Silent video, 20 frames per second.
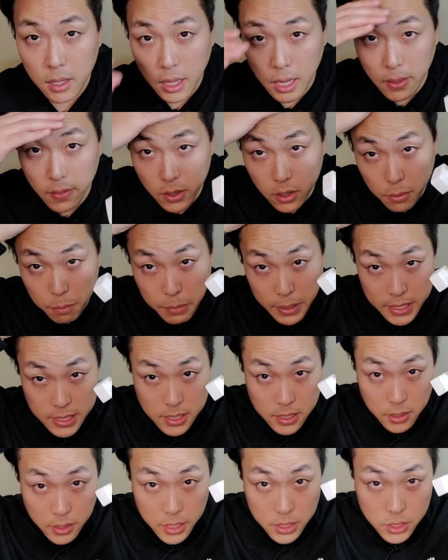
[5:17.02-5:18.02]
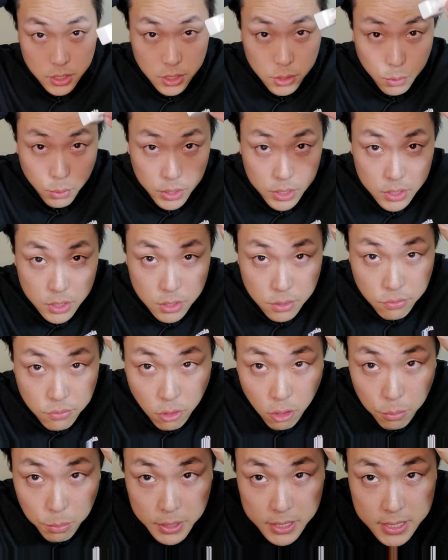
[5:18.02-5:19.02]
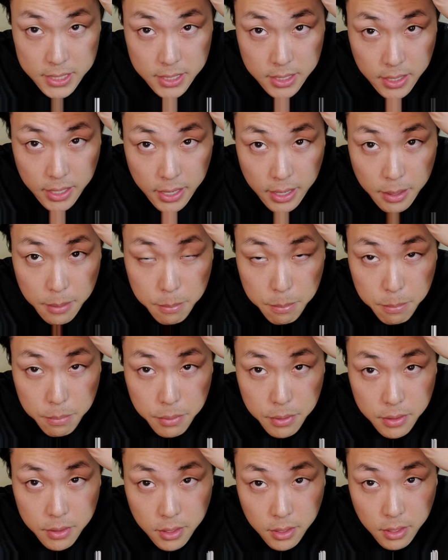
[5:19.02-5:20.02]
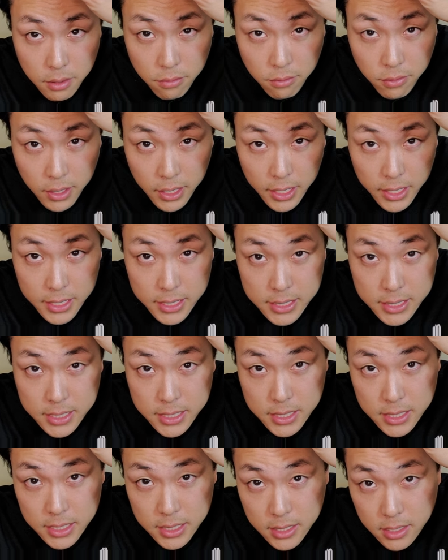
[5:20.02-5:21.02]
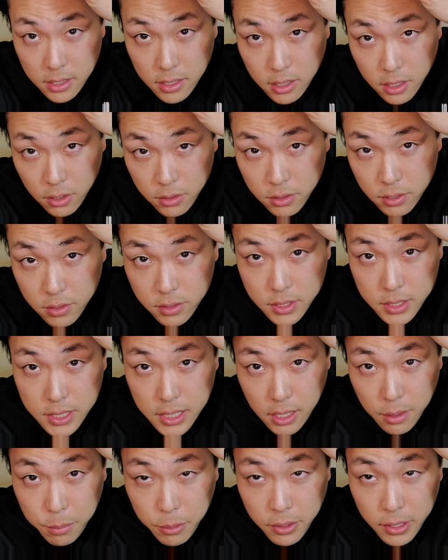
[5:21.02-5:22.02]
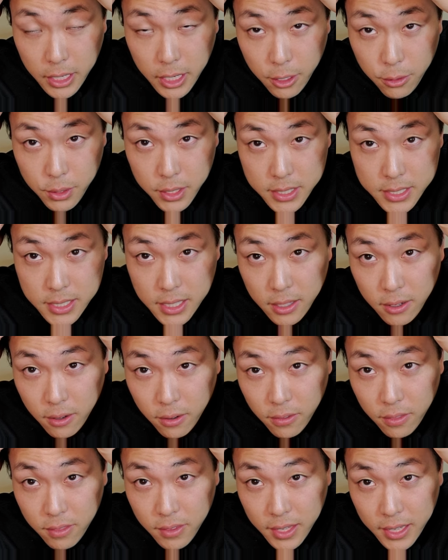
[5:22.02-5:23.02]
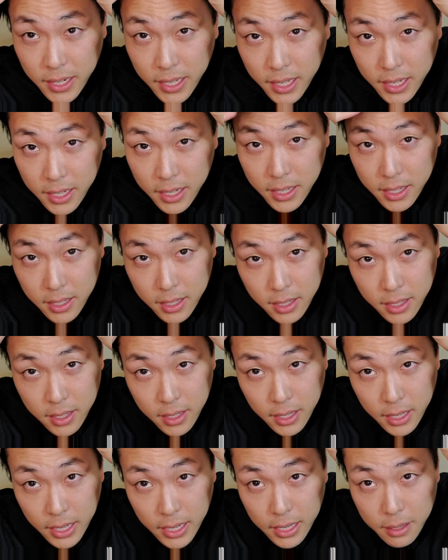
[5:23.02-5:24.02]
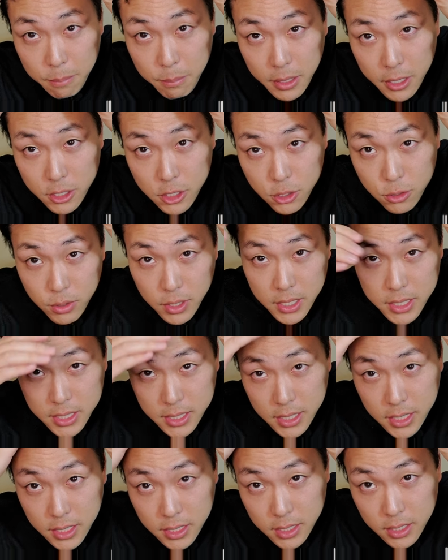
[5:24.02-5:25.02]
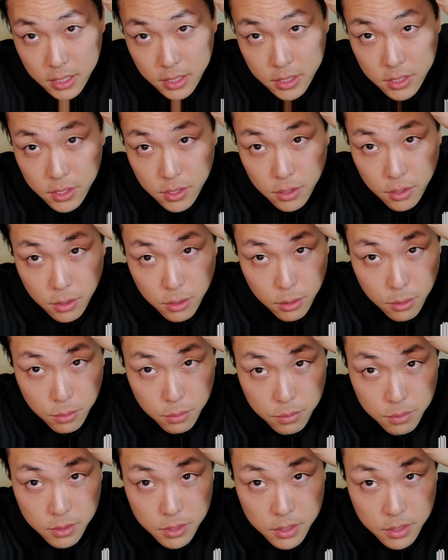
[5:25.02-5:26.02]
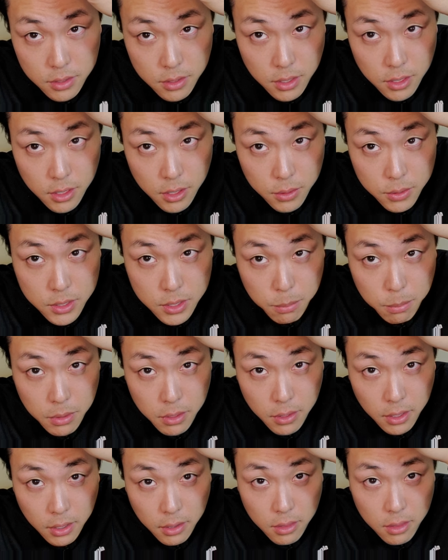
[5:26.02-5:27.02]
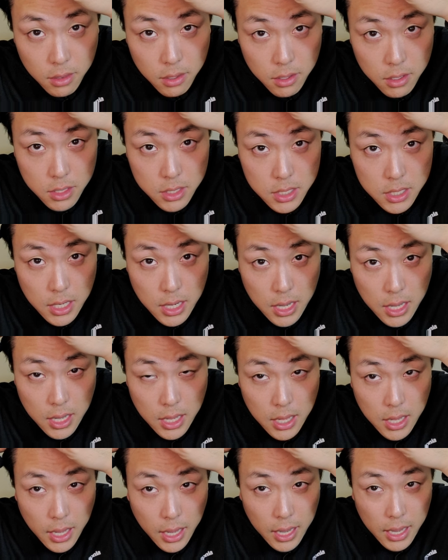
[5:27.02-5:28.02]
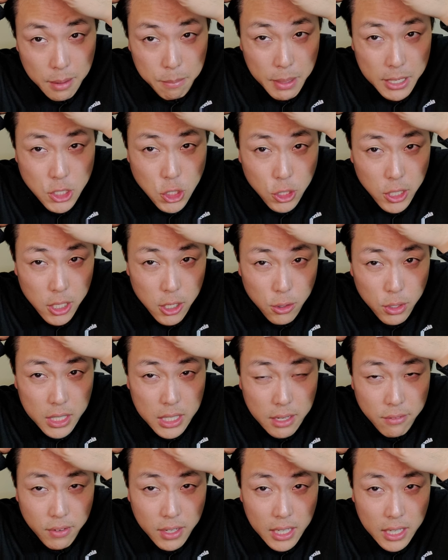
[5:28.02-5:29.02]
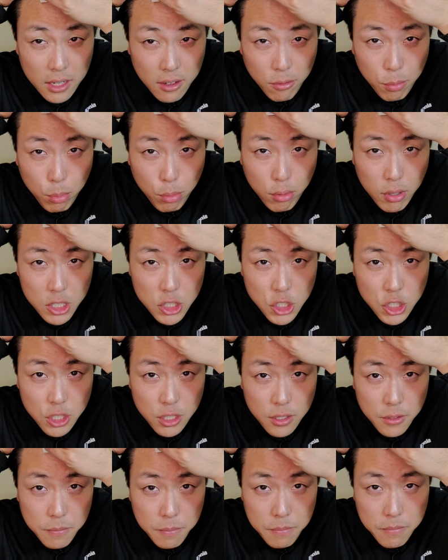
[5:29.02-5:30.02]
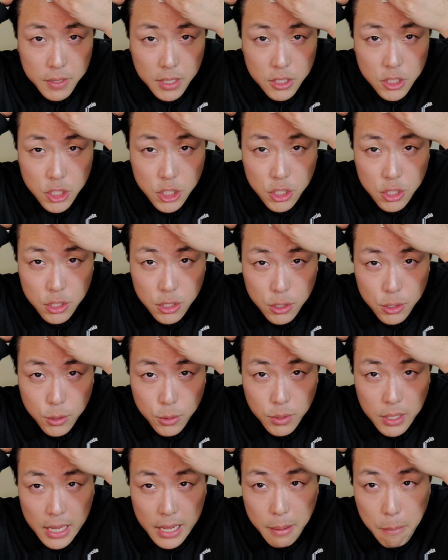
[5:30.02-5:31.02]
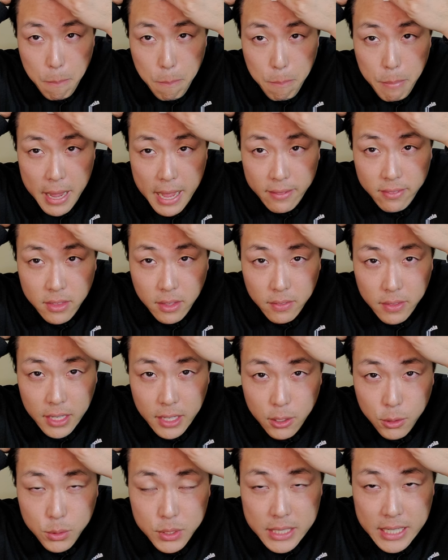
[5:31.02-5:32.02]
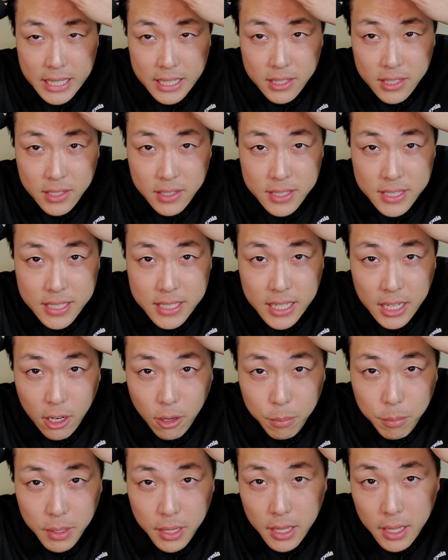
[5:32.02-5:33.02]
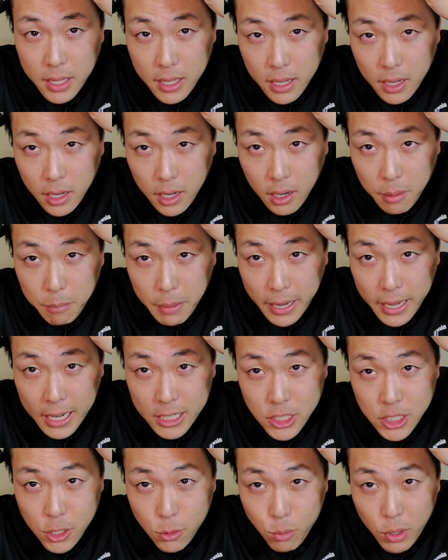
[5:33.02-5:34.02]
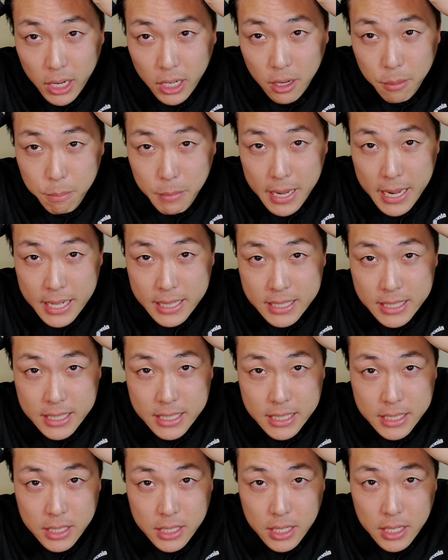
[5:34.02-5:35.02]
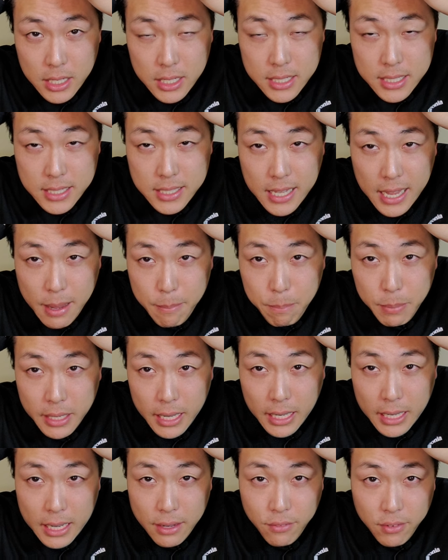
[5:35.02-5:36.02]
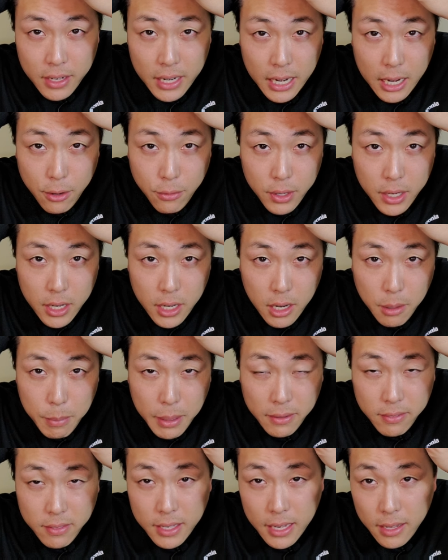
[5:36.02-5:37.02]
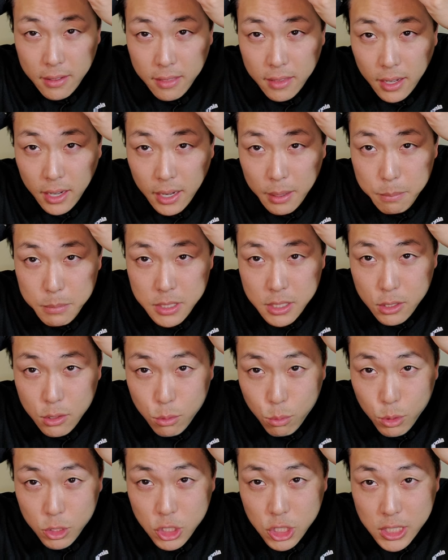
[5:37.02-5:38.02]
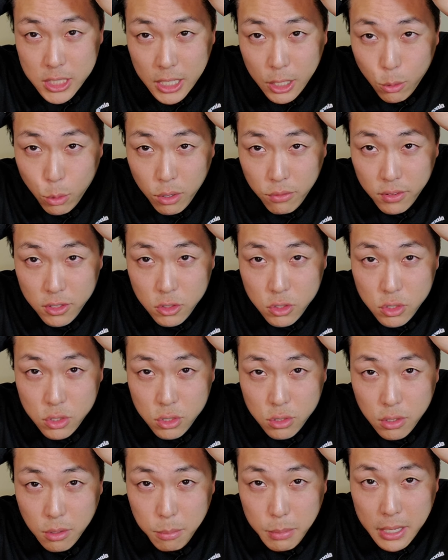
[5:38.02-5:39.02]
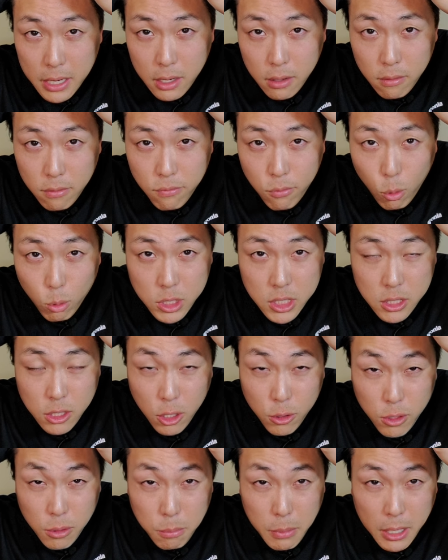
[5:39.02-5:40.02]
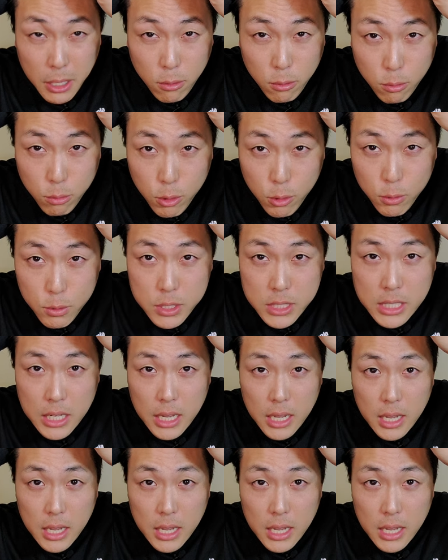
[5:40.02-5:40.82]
And then you're basically just going to firmly stamp the device onto the scalp on areas that are thinning and miniaturizing. So, you know, something like this. And make sure that you're giving enough pressure to embed the needles into the scalp. I actually recommend stamping a given area about 10 times, which is equivalent to about 1400 micro wounds.